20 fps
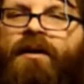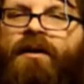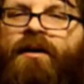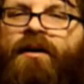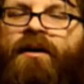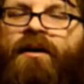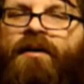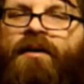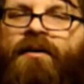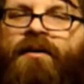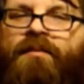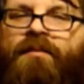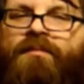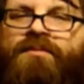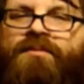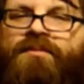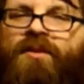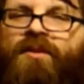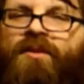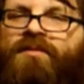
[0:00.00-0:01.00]

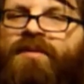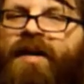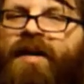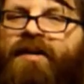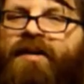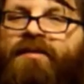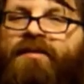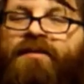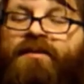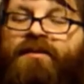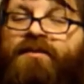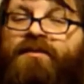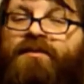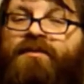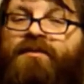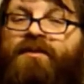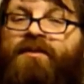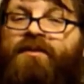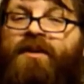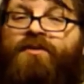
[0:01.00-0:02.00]
Don't take
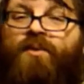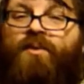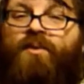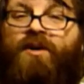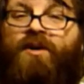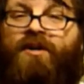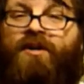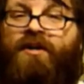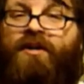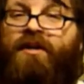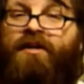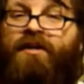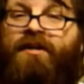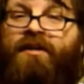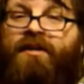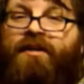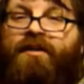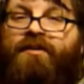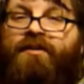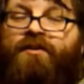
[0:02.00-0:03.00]
this as word.
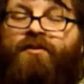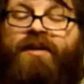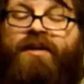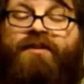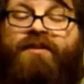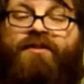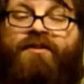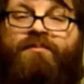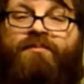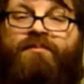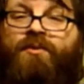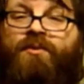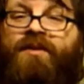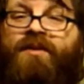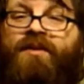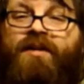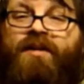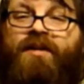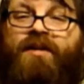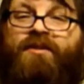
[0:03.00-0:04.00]
Don't take this
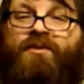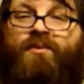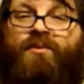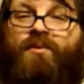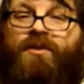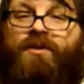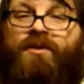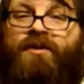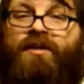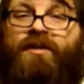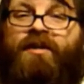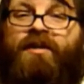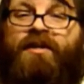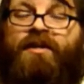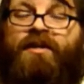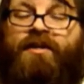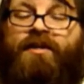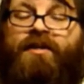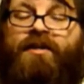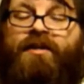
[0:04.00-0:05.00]
movie as the word.
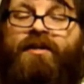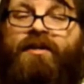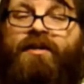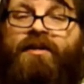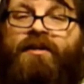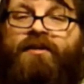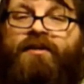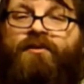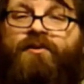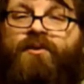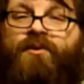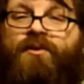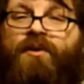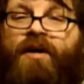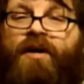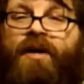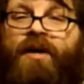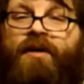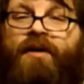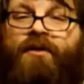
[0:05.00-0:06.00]

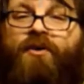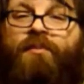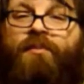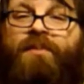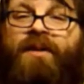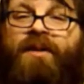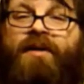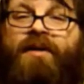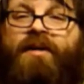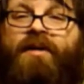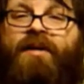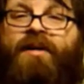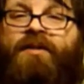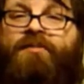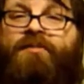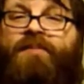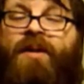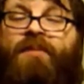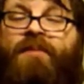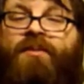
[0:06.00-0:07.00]
I hope it gets
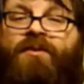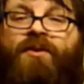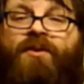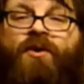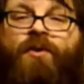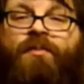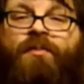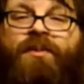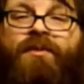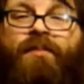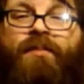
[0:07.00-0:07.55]
people to open the